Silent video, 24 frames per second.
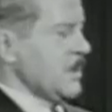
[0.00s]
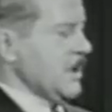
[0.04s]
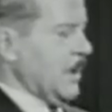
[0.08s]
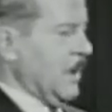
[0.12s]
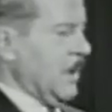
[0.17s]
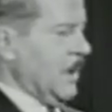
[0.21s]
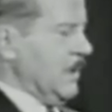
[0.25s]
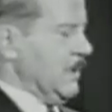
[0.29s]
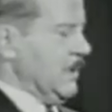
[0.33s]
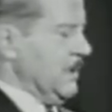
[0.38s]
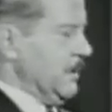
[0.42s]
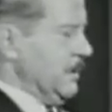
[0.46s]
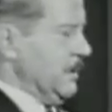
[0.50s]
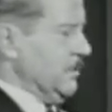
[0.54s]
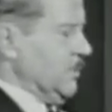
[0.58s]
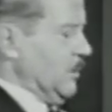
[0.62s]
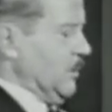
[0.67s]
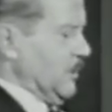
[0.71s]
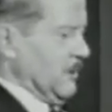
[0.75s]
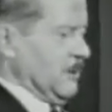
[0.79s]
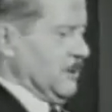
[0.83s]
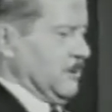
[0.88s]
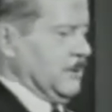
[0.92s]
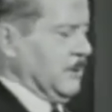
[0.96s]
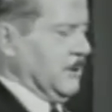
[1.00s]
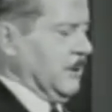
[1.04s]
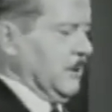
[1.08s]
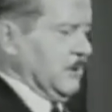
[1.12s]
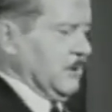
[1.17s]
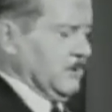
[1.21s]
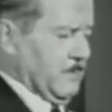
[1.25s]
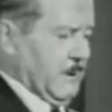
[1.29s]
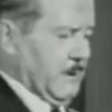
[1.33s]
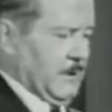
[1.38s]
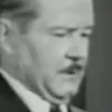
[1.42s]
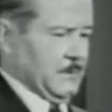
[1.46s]
i want to talk
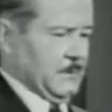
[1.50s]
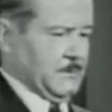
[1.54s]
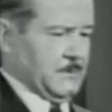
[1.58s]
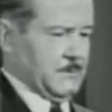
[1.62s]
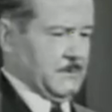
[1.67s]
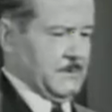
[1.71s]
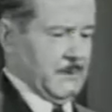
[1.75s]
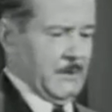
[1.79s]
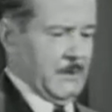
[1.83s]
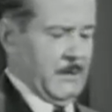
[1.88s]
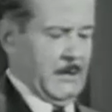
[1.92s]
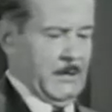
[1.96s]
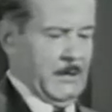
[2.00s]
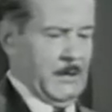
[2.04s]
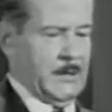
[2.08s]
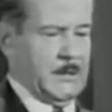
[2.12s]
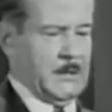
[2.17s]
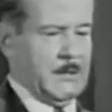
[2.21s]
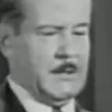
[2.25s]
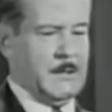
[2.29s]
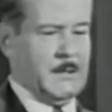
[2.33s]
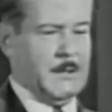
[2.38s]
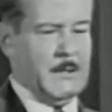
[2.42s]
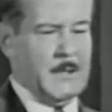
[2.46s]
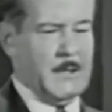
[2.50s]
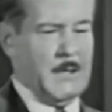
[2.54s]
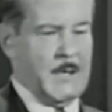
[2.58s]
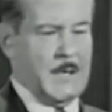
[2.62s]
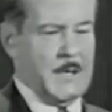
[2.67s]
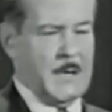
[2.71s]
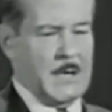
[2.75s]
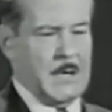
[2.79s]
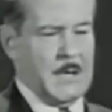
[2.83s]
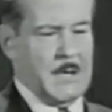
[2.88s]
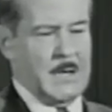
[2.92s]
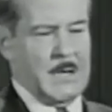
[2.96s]
about uh,
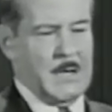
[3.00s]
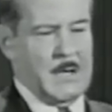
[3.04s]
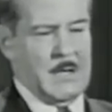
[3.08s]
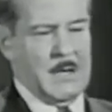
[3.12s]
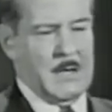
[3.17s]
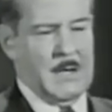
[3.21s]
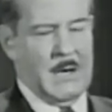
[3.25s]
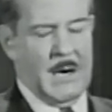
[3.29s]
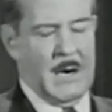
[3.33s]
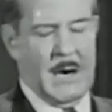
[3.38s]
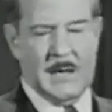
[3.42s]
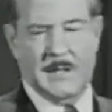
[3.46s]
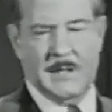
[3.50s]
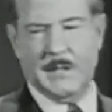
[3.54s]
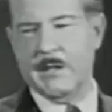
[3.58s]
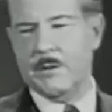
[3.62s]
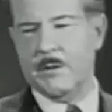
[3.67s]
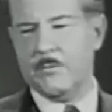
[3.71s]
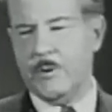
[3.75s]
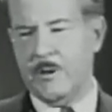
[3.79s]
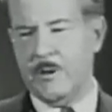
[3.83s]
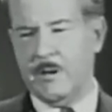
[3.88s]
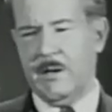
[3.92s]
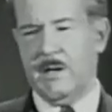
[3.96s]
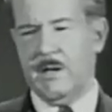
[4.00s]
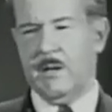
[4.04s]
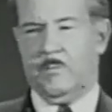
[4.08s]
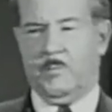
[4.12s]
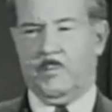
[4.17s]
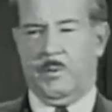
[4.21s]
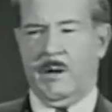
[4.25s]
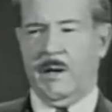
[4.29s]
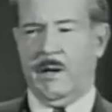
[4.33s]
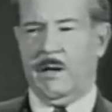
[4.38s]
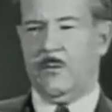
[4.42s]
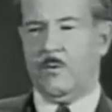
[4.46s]
i think we need a
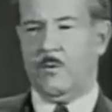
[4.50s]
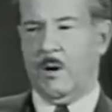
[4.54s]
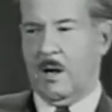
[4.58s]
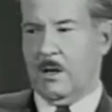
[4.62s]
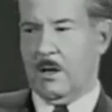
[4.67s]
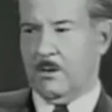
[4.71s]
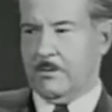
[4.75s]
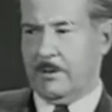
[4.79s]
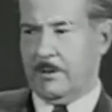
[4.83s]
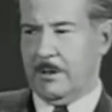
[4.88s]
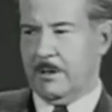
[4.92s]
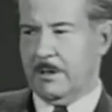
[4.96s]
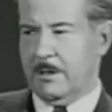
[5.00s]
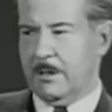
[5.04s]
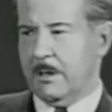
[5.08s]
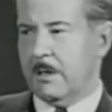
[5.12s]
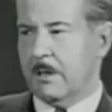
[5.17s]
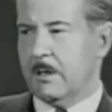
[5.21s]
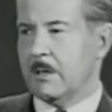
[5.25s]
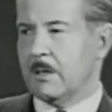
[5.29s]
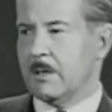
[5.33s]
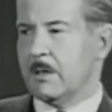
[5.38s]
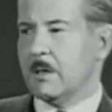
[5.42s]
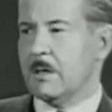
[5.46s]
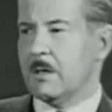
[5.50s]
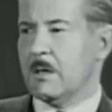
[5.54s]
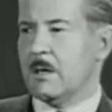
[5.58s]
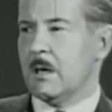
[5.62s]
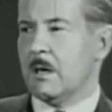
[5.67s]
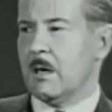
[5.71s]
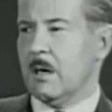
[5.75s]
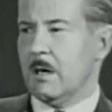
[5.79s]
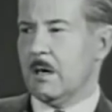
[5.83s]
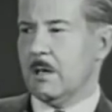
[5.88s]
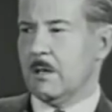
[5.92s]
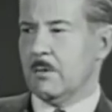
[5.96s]
playground here
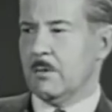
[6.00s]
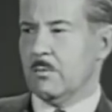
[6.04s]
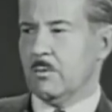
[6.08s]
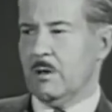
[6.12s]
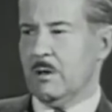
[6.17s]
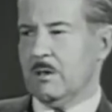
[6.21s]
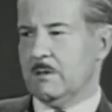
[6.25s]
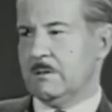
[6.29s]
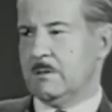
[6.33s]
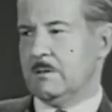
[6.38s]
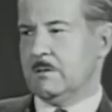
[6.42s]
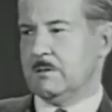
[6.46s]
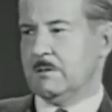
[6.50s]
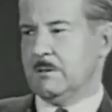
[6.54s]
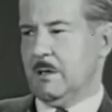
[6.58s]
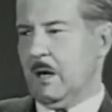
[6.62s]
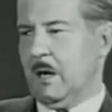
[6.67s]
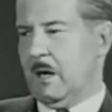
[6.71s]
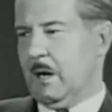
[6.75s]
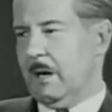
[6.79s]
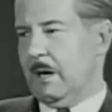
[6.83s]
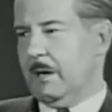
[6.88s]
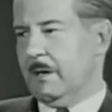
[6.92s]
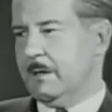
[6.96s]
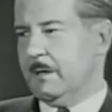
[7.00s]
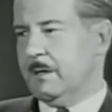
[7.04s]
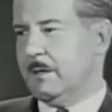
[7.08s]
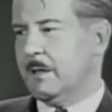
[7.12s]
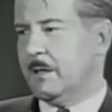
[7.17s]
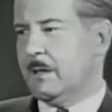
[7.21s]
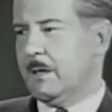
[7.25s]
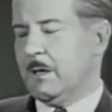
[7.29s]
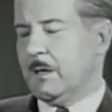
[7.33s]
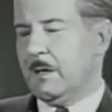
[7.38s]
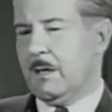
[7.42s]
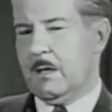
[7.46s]
on the west side
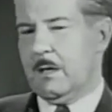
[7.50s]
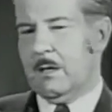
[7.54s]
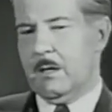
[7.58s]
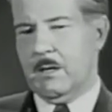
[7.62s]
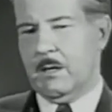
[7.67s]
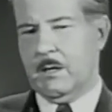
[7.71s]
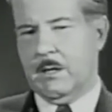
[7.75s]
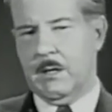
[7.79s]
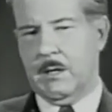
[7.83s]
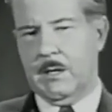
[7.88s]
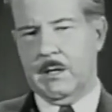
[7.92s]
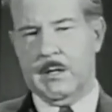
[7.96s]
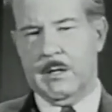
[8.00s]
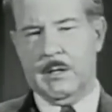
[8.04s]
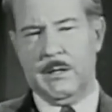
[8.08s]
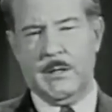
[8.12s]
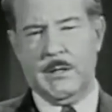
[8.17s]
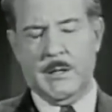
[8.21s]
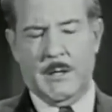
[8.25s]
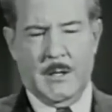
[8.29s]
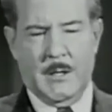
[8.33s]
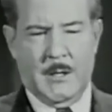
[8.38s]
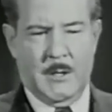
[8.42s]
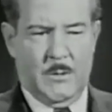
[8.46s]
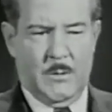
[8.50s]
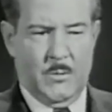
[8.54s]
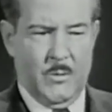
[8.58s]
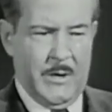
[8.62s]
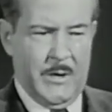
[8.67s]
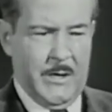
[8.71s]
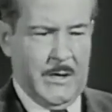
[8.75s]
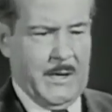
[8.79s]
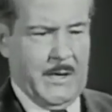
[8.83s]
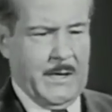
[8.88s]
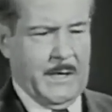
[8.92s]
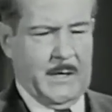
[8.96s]
uh,
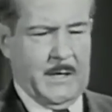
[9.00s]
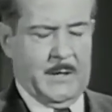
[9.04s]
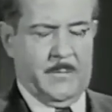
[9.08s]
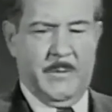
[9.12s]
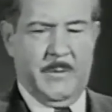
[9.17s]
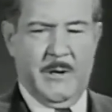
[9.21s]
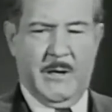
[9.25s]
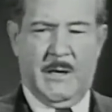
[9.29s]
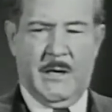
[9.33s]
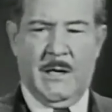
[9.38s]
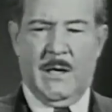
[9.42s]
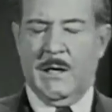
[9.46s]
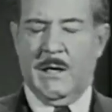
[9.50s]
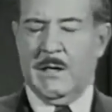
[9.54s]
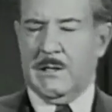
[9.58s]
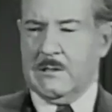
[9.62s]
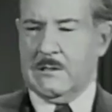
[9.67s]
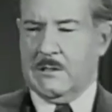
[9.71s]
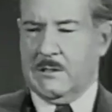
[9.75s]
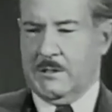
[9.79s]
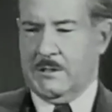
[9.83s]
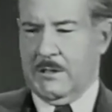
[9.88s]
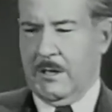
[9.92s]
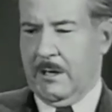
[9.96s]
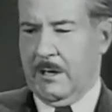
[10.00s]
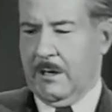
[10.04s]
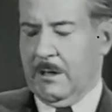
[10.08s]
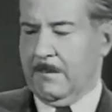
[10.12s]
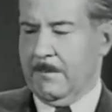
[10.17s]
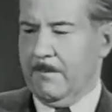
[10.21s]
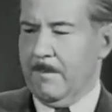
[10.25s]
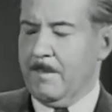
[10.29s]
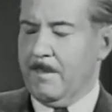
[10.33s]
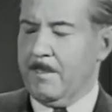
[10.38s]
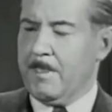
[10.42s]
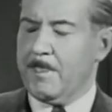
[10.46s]
we need it because uh,
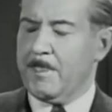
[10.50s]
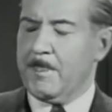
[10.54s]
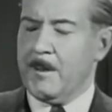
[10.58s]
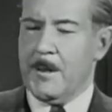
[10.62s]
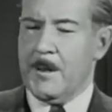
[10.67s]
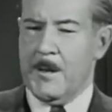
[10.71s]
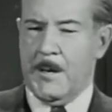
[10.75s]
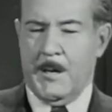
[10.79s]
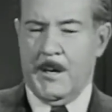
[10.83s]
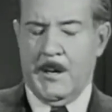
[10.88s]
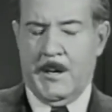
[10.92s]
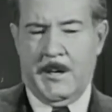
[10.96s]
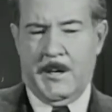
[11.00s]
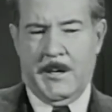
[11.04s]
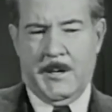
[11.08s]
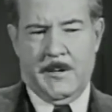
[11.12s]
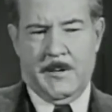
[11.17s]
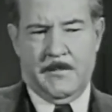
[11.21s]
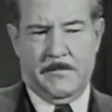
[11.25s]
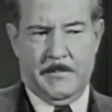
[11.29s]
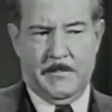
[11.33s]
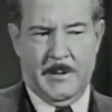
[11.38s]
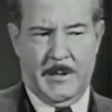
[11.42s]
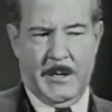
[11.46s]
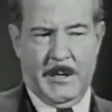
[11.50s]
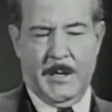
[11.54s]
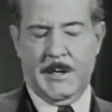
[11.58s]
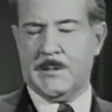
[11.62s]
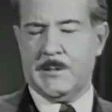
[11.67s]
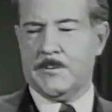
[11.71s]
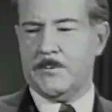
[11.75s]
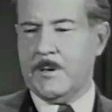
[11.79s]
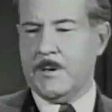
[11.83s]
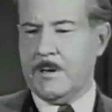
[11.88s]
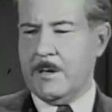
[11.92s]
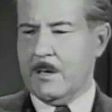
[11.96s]

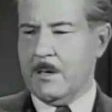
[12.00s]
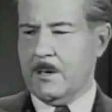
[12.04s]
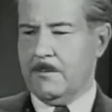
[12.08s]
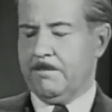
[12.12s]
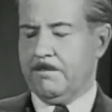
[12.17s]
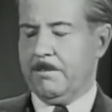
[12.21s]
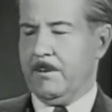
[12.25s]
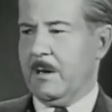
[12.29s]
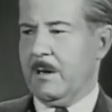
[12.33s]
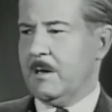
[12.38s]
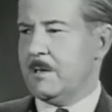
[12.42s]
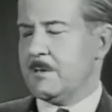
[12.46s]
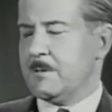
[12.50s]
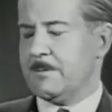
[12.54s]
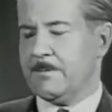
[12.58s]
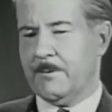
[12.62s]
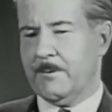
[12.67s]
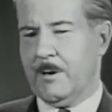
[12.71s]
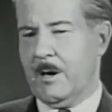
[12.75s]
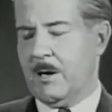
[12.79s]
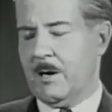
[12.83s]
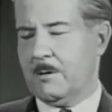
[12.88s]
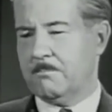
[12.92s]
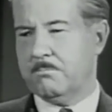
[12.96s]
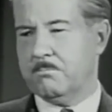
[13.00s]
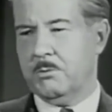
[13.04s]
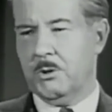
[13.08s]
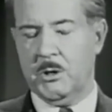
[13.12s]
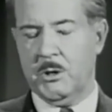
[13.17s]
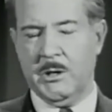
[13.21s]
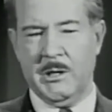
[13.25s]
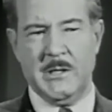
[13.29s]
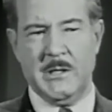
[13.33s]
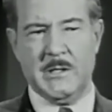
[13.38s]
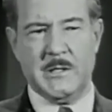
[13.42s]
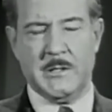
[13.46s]
because we need a place for our
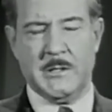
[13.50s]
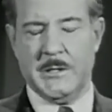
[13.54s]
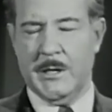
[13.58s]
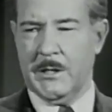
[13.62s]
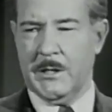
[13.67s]
boys